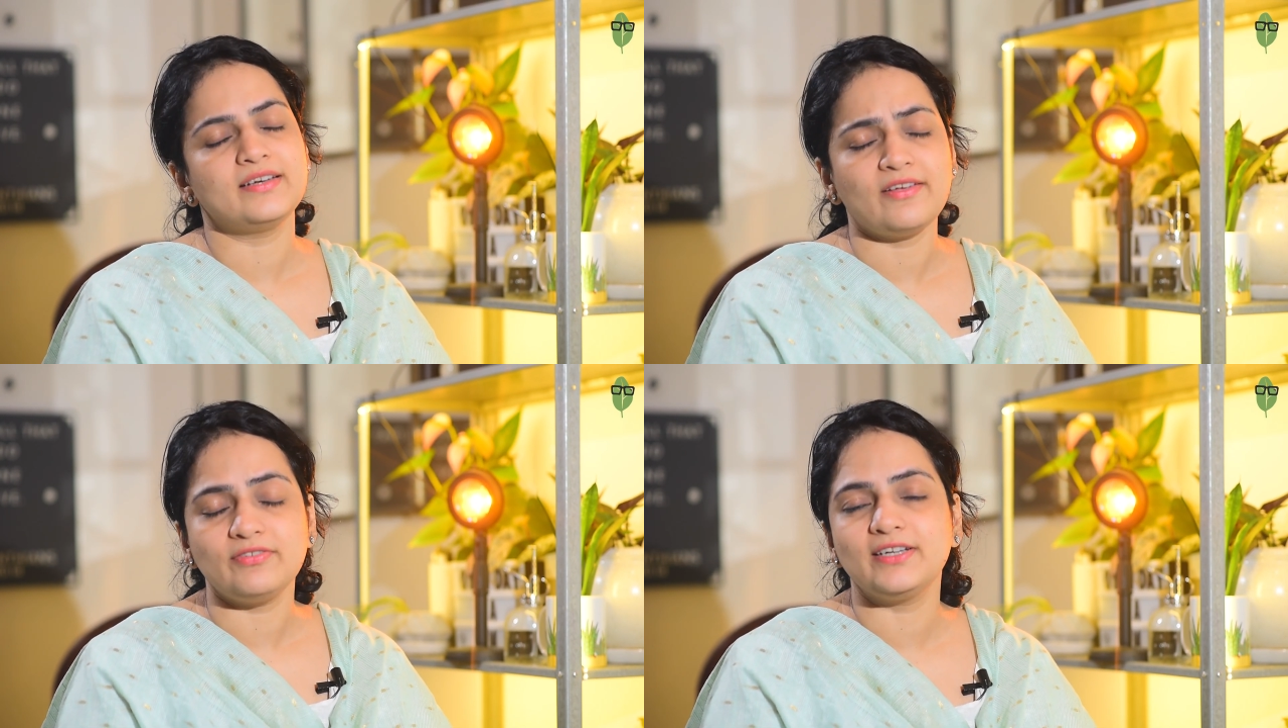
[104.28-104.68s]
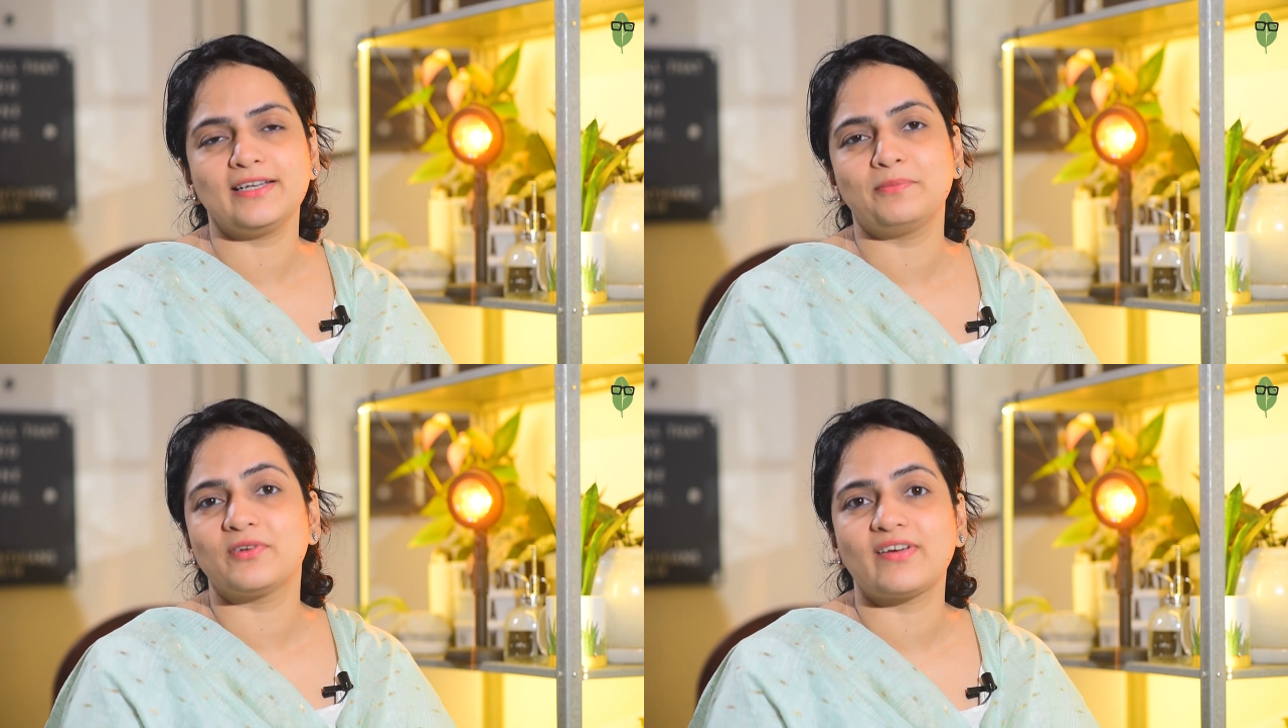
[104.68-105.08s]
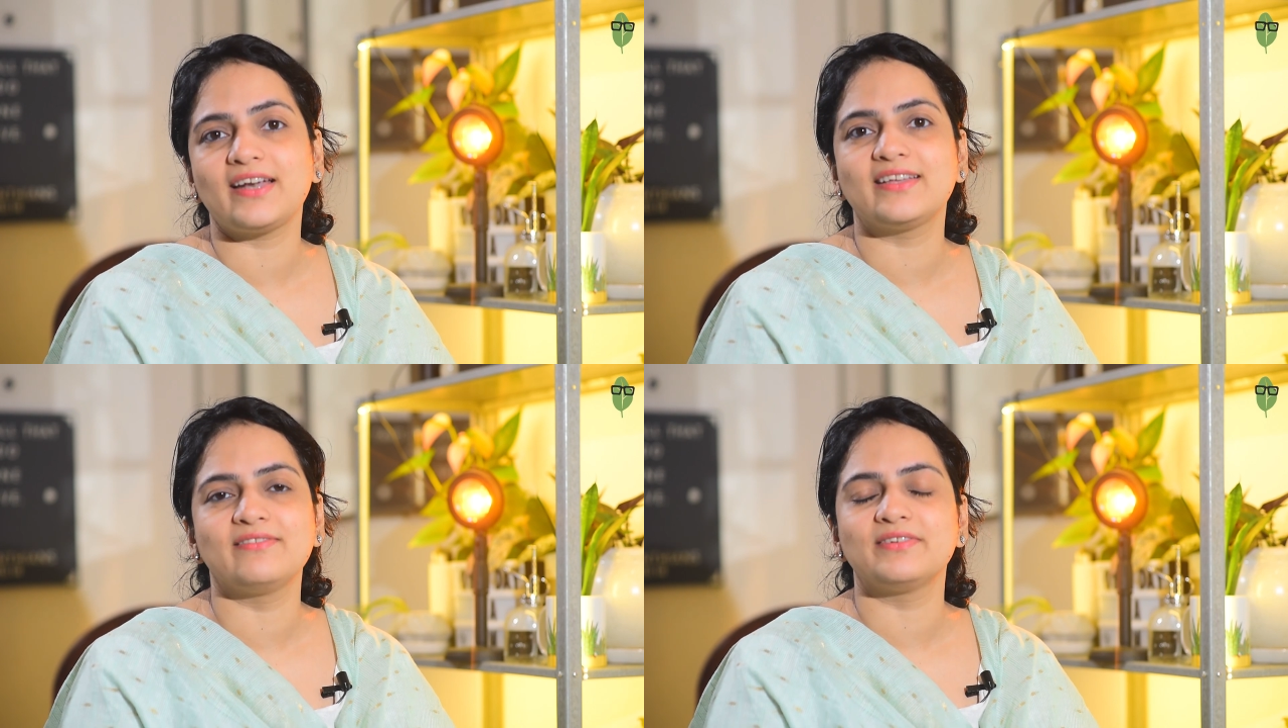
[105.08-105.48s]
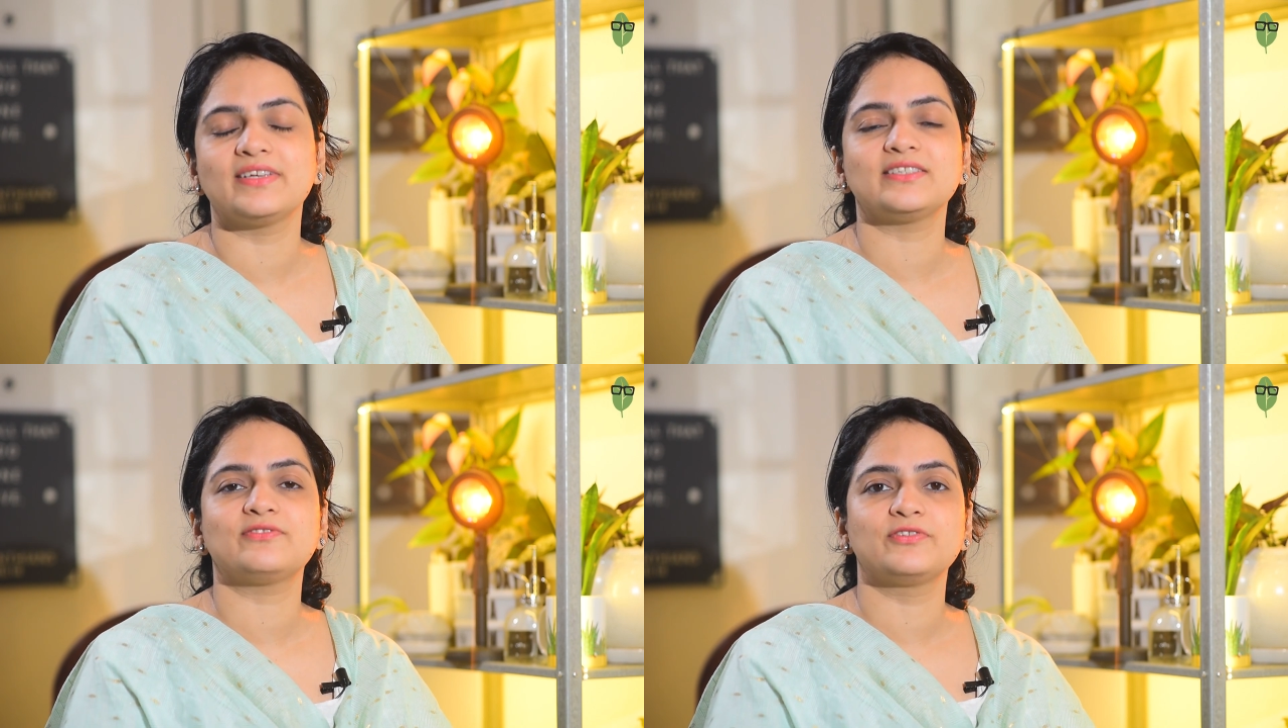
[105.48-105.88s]
definitely provide
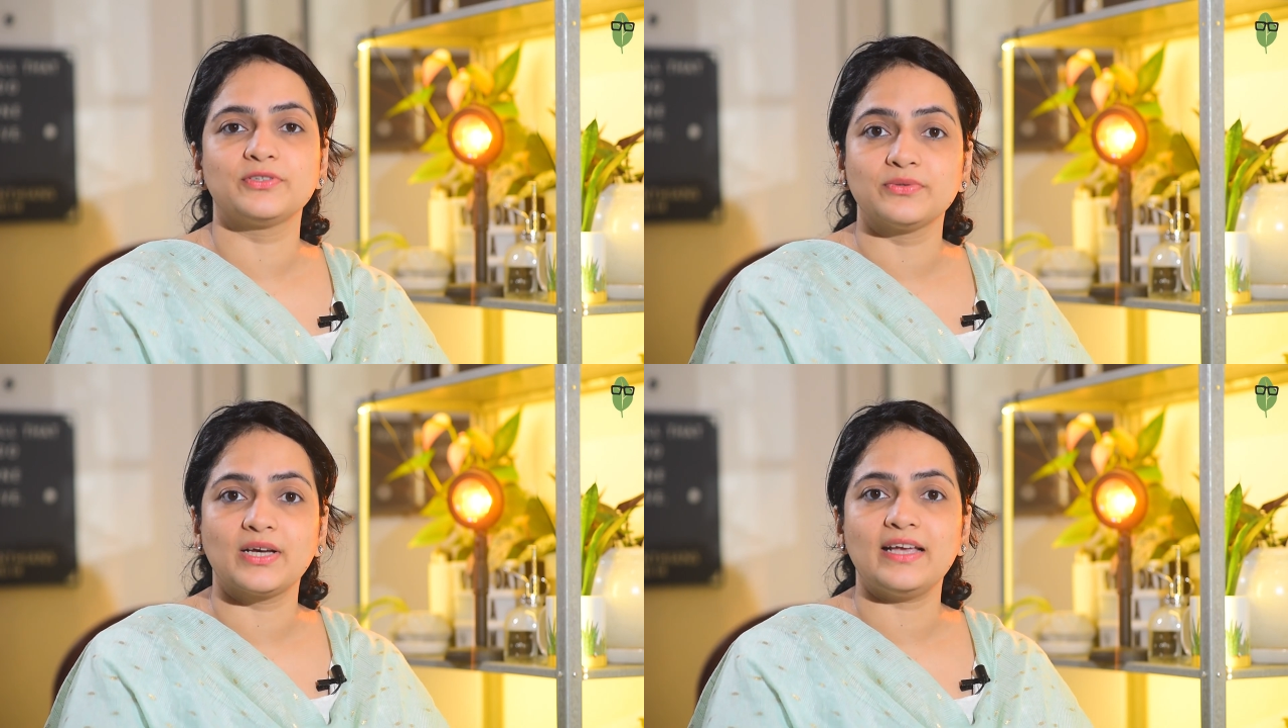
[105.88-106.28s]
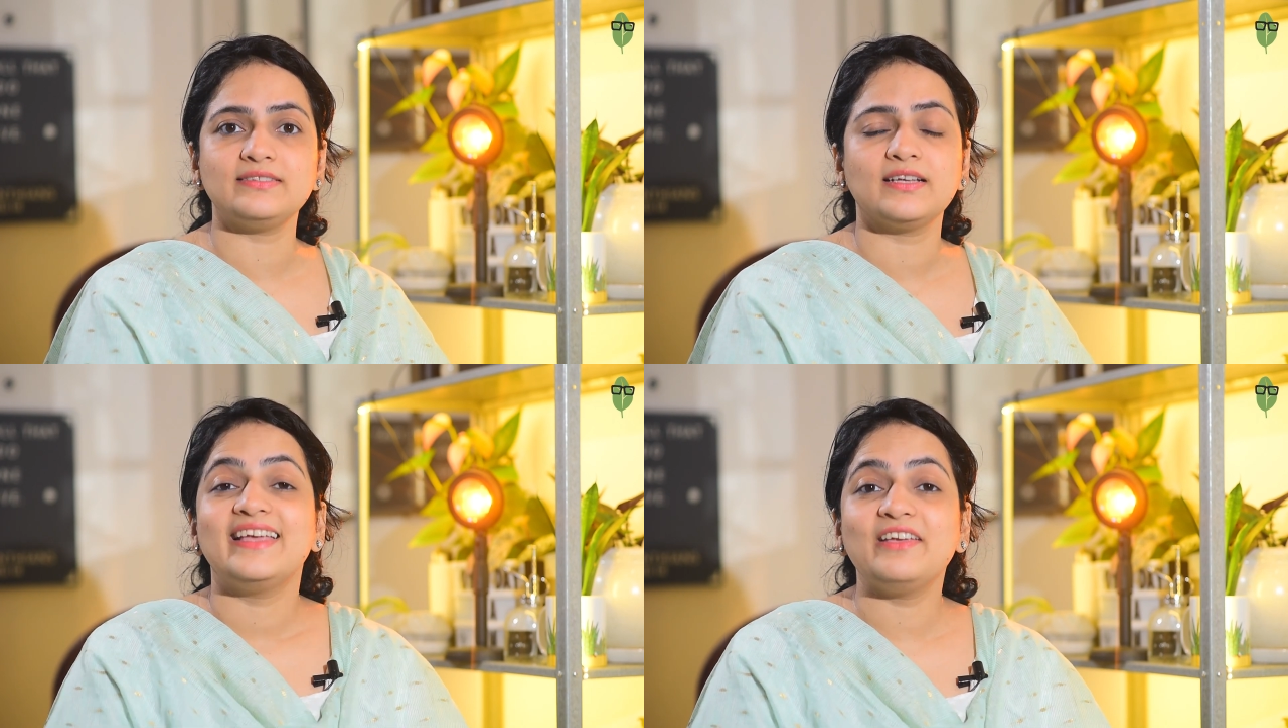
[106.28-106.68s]
giveaways for you guys.